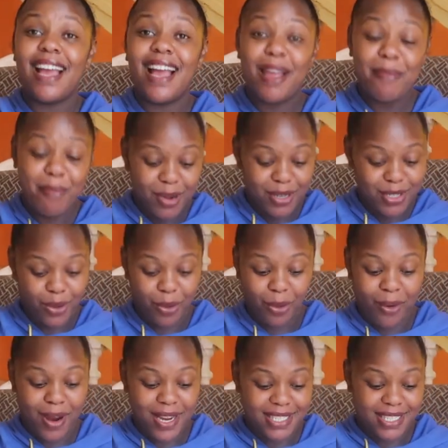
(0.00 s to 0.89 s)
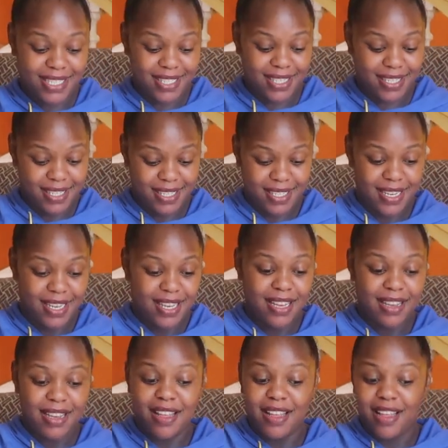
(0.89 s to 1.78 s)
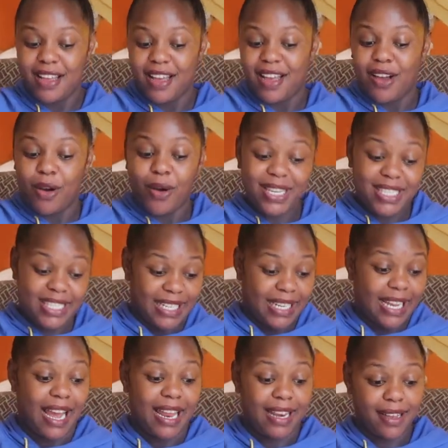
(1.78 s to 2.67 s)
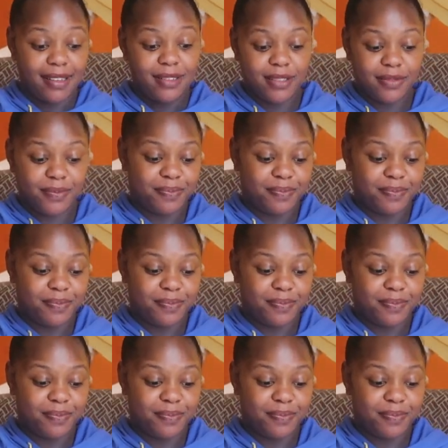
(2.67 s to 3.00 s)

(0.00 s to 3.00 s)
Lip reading: I bought white in color,